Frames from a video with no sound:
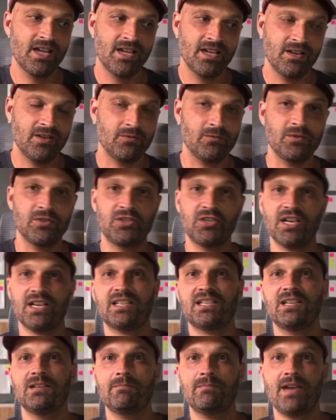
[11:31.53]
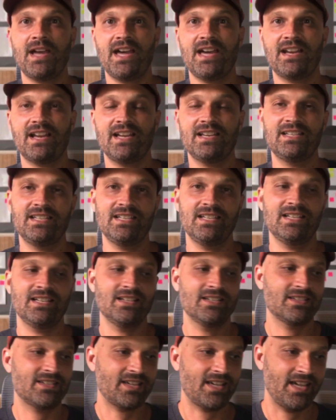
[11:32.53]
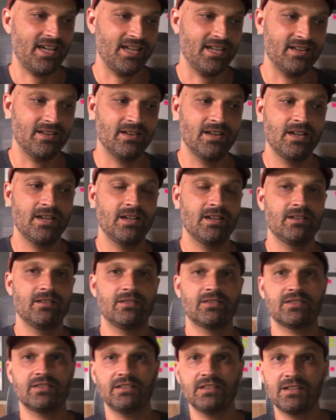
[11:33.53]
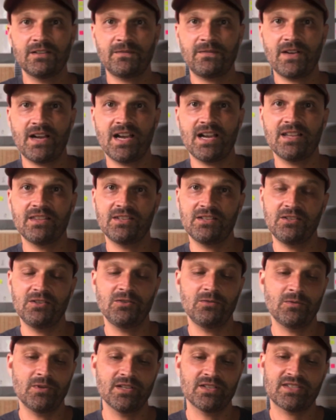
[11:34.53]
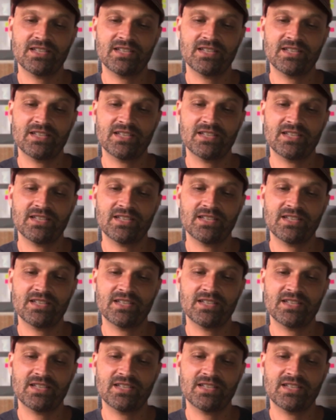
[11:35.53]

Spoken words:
rejecting bad ideas and solidifying the new ones.